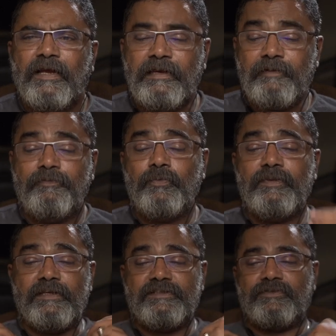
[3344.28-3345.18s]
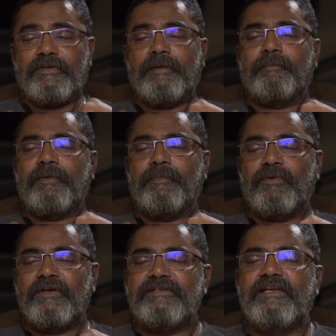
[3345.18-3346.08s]
I leave you with this today. Maybe
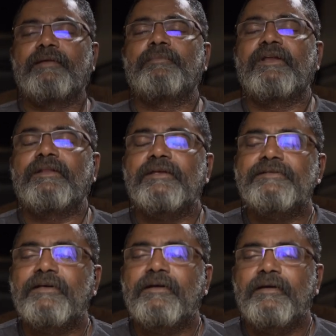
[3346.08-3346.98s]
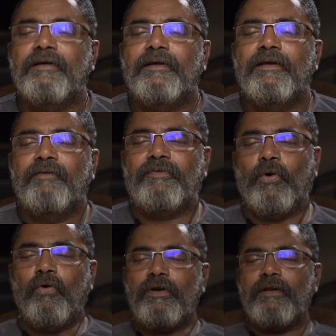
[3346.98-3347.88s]
you can celebrate this. We
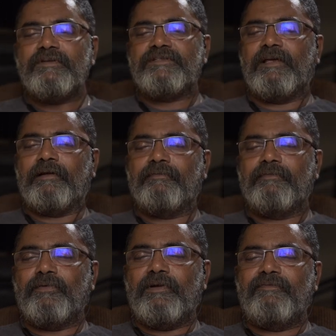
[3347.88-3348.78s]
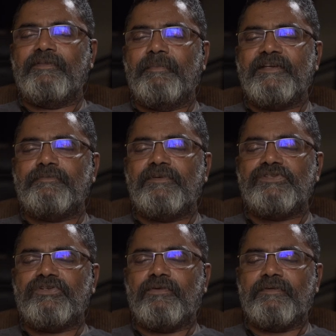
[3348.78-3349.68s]
hold ourselves to live the best
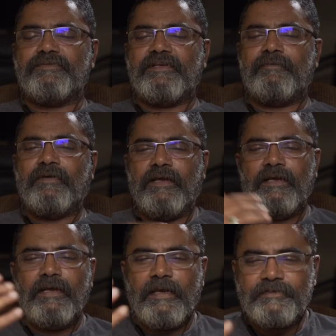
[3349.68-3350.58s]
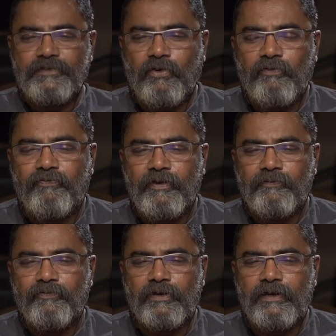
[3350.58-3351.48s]
version of ourselves as an
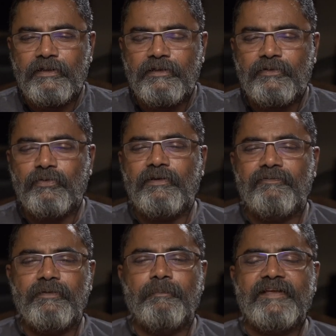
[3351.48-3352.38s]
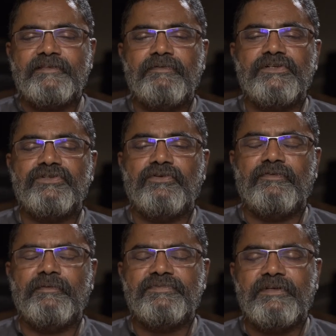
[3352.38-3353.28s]
offering for another to live the best version
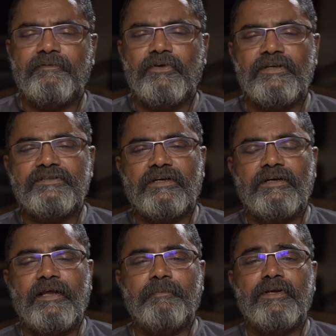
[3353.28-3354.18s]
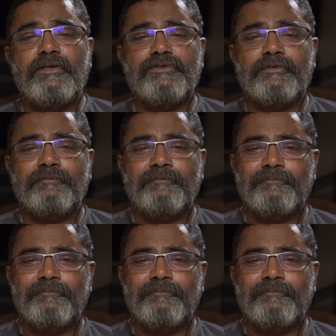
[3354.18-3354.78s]
of themselves, not as a condemnation.